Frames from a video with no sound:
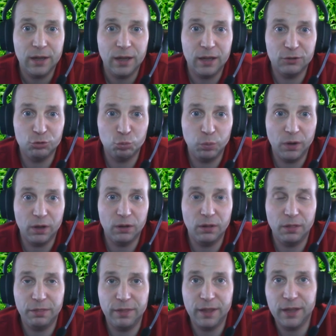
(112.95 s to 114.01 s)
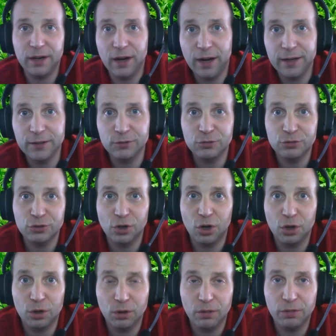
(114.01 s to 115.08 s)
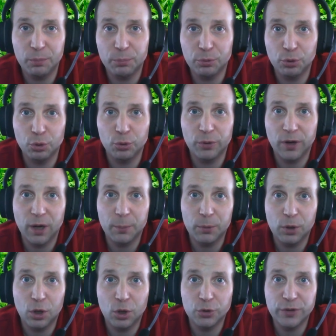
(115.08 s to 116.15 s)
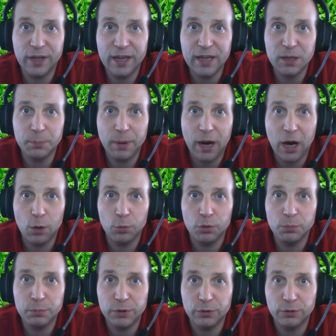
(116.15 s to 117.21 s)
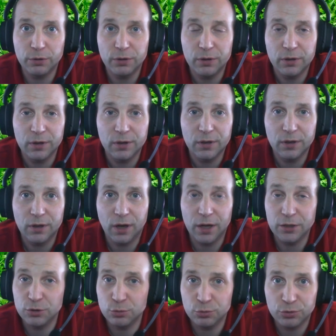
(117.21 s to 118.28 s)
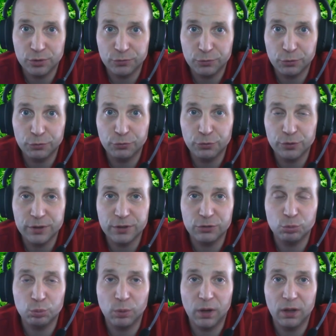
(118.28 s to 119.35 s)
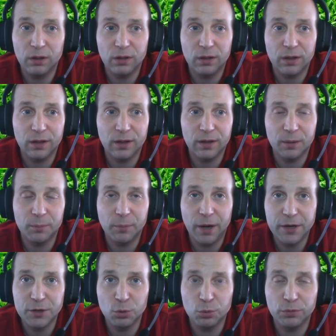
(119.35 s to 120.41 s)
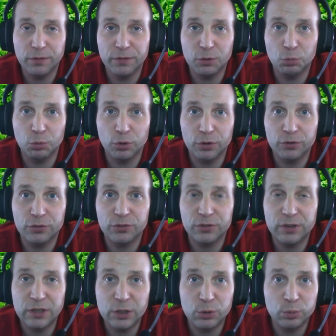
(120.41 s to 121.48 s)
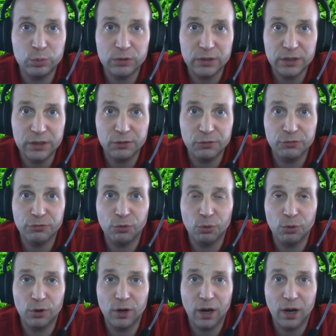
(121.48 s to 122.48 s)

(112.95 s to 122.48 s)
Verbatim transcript: As well, then I install the program called ApowerMirror, I used it for free as well. Um, I know that it works equally for